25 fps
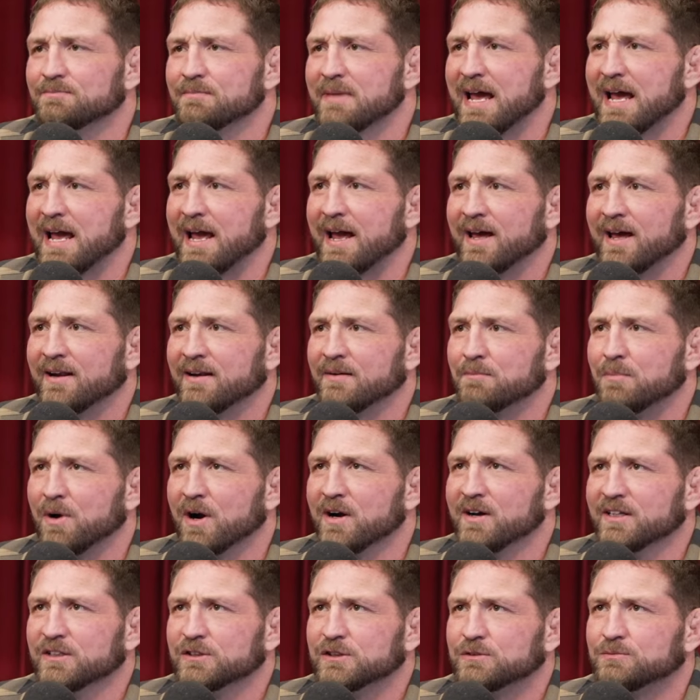man,
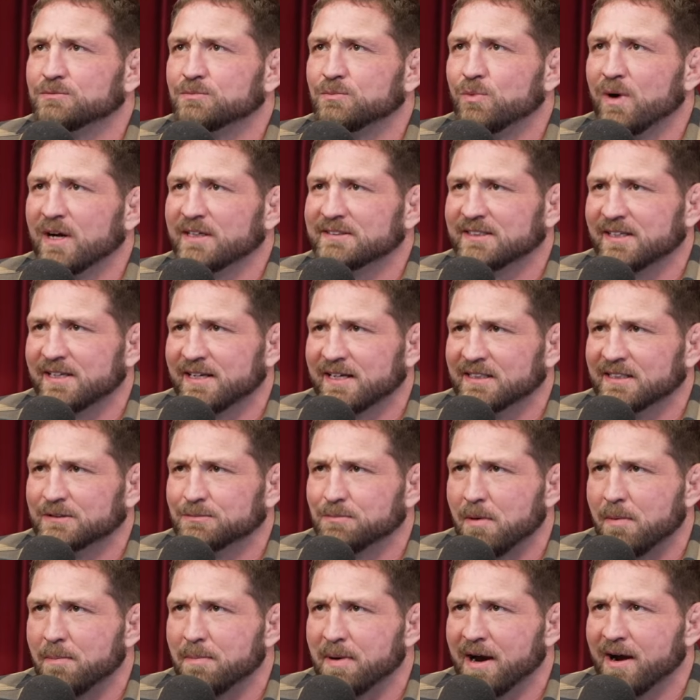Brundage's wrestling is
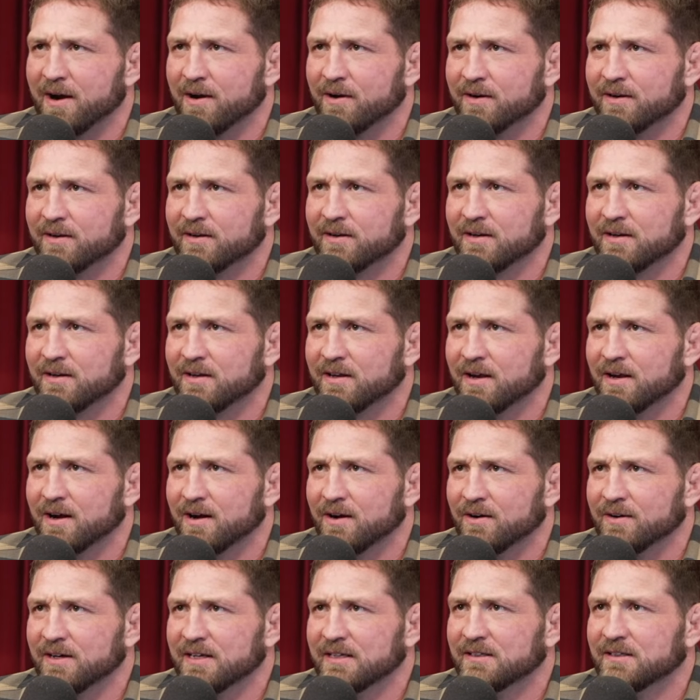prepared. You
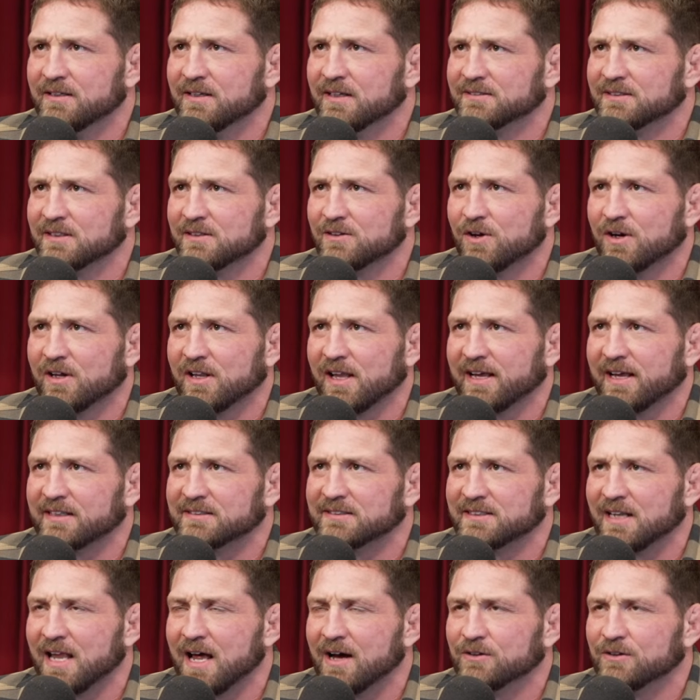know, he doesn't look like a slouch.